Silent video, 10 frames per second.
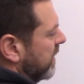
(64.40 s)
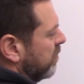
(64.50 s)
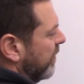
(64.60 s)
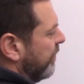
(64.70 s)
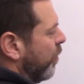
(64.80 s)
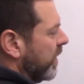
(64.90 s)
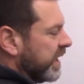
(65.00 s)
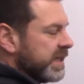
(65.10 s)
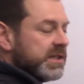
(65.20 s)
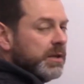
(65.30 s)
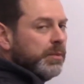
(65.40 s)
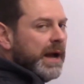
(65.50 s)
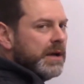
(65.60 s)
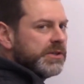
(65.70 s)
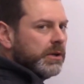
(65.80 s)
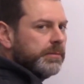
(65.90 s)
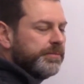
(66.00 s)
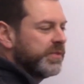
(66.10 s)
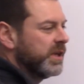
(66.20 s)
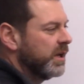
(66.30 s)
before it gets to the browser,
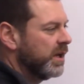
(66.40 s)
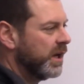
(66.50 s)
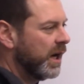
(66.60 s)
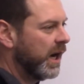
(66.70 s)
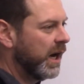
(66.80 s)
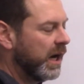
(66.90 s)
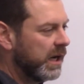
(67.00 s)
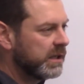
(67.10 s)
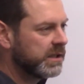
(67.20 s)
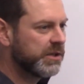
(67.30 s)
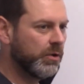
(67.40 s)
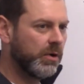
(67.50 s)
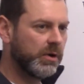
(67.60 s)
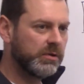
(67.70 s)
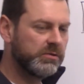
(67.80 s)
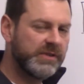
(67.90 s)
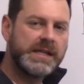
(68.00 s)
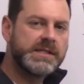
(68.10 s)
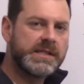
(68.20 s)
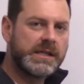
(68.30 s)
your
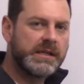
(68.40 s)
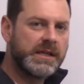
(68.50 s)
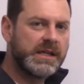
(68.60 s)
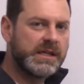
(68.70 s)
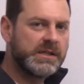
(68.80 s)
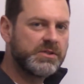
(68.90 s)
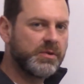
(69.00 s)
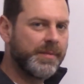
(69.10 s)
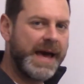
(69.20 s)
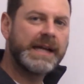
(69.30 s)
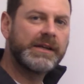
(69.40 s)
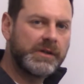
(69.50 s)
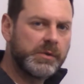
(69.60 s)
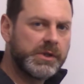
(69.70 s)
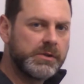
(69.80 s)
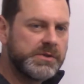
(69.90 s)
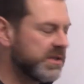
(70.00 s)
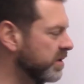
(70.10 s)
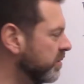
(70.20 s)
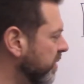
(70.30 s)
latency is dramatically
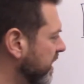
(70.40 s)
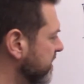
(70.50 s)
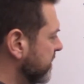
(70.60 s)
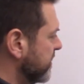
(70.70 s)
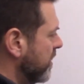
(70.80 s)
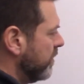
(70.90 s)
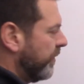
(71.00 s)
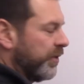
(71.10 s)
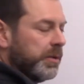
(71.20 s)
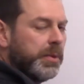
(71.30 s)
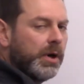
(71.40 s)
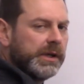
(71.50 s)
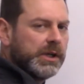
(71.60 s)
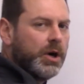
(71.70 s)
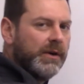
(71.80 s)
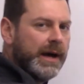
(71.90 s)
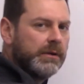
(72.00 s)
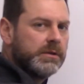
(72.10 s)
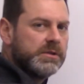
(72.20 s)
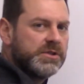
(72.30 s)
reduced because there's no third-party
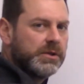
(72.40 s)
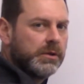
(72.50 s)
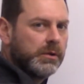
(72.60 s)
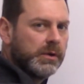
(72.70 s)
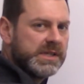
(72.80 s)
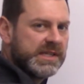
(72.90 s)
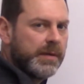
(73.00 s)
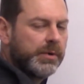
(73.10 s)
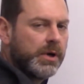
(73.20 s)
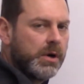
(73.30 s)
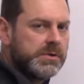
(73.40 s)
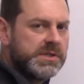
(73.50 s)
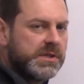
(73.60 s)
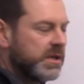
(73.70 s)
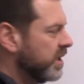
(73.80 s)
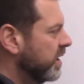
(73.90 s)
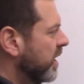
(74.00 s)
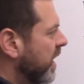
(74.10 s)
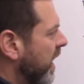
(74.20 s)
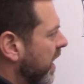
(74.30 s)
call-out to a separate host.
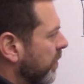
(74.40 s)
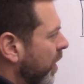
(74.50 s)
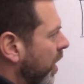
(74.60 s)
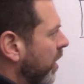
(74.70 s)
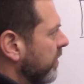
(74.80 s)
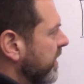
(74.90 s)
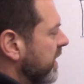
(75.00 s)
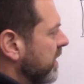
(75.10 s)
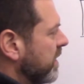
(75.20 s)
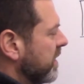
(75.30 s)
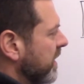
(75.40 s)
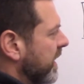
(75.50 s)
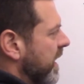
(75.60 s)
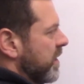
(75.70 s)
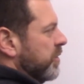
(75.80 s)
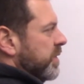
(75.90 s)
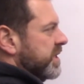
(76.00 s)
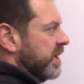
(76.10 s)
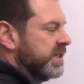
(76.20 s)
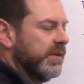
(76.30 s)
All the
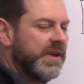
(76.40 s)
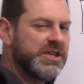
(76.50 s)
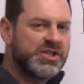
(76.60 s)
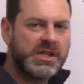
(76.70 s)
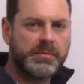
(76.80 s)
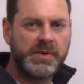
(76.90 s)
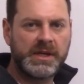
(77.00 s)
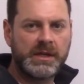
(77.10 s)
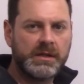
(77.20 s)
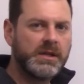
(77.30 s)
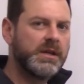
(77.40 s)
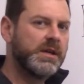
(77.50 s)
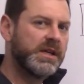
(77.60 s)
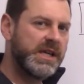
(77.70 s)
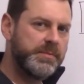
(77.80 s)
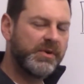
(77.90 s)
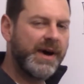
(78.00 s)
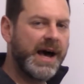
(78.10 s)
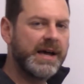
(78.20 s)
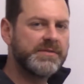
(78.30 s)
characteristics of HTTP keep
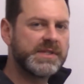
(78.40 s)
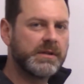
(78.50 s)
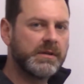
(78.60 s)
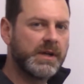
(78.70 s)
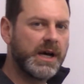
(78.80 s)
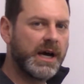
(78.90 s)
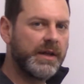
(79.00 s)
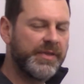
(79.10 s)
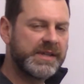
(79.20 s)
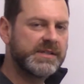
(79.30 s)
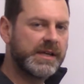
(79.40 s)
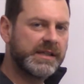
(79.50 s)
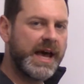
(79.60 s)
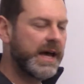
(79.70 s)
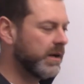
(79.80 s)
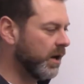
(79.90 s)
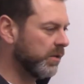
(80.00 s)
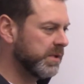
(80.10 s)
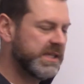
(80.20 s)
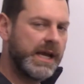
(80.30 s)
alives and things like that are
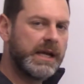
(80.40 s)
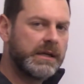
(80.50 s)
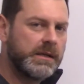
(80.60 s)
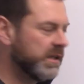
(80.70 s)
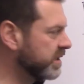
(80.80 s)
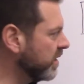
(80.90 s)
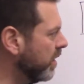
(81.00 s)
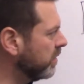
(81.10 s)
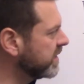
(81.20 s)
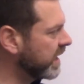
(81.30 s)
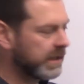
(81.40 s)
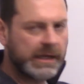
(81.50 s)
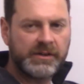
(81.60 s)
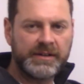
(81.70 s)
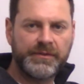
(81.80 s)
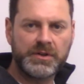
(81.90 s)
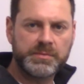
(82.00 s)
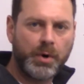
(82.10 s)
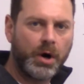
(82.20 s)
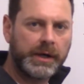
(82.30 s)
retained. It's all technically
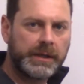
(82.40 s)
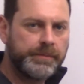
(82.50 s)
first-party.